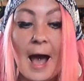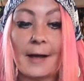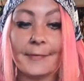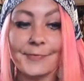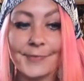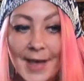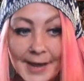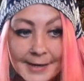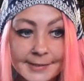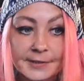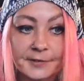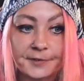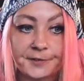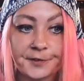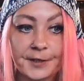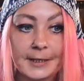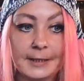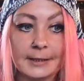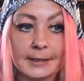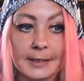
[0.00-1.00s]
And that's a
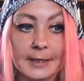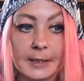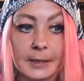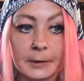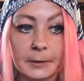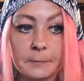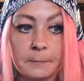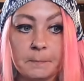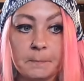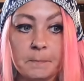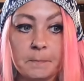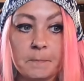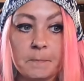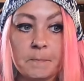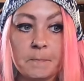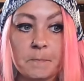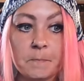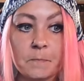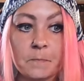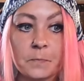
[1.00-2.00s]
feeling
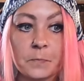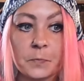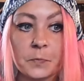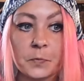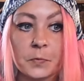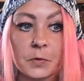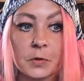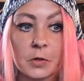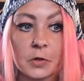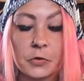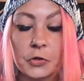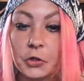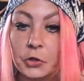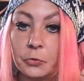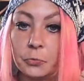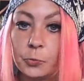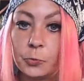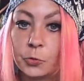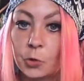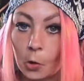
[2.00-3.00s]
that
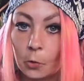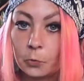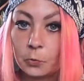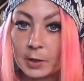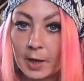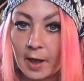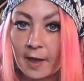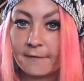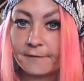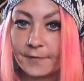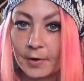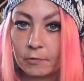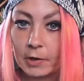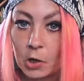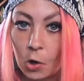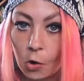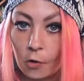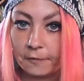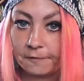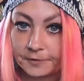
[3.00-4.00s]
you don't get
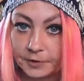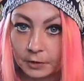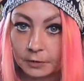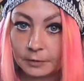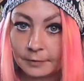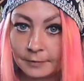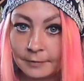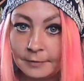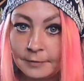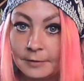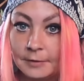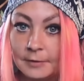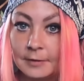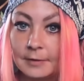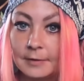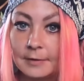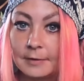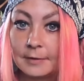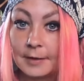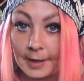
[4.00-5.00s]
very often
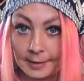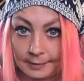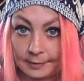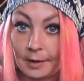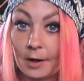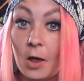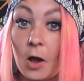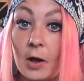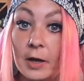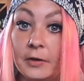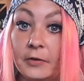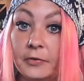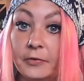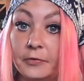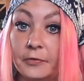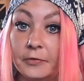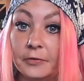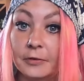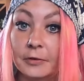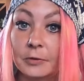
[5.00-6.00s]
in
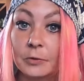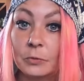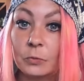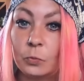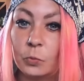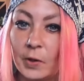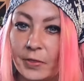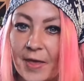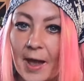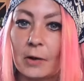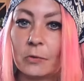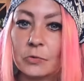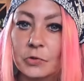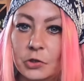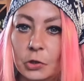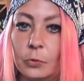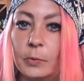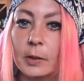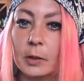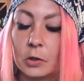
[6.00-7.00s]
life without
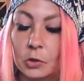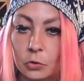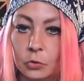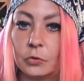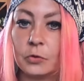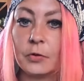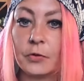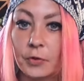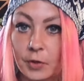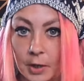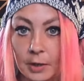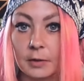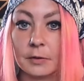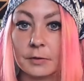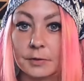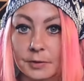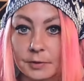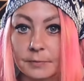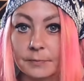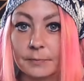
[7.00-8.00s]
doing good
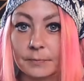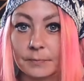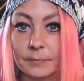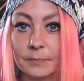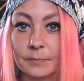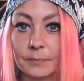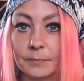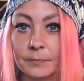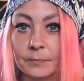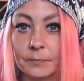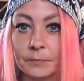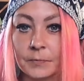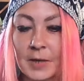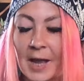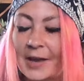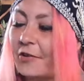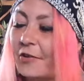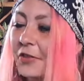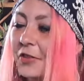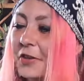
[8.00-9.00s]
things.
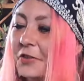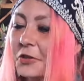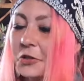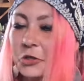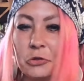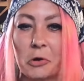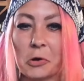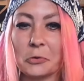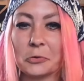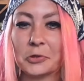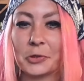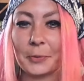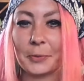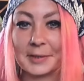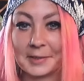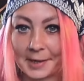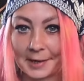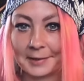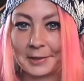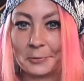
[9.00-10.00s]
And I think the trolls know
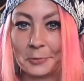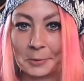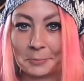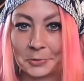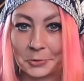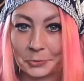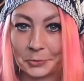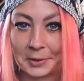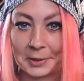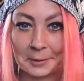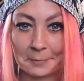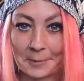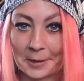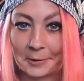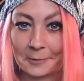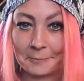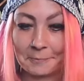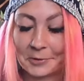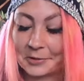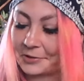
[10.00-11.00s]
exactly what I'm talking
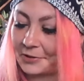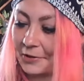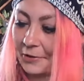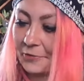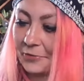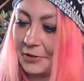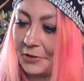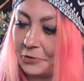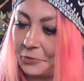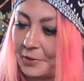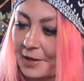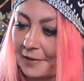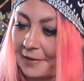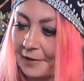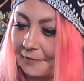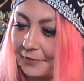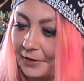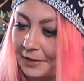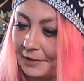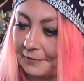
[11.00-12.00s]
about, because I don't think you get
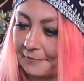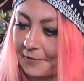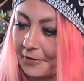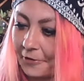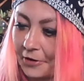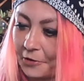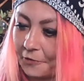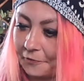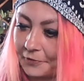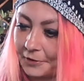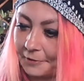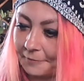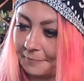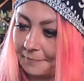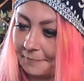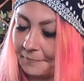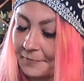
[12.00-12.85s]
that feeling very often.